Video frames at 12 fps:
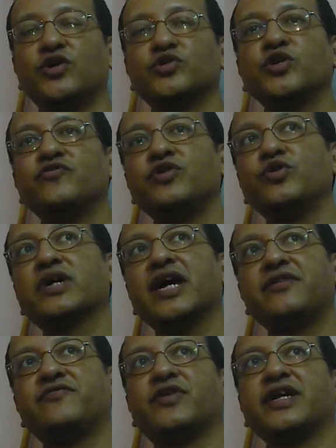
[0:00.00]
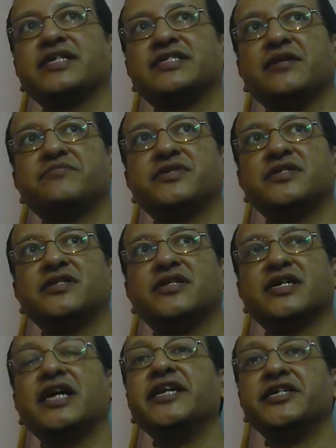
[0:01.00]
So if you look at, for example, the
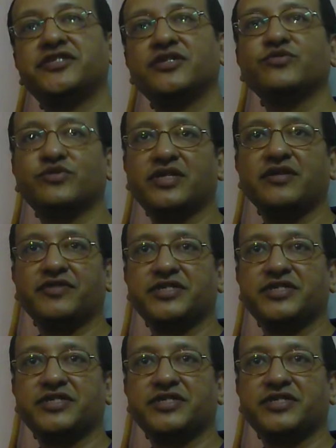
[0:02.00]
Ganesh Chatrudi,